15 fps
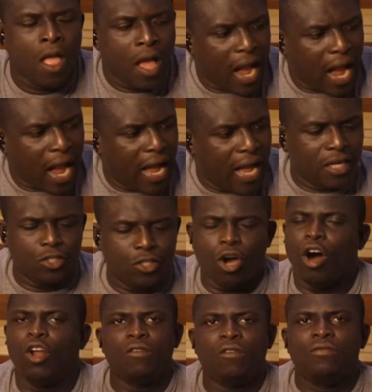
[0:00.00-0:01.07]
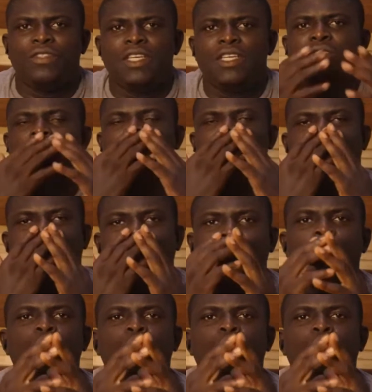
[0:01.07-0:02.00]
And all of this you can do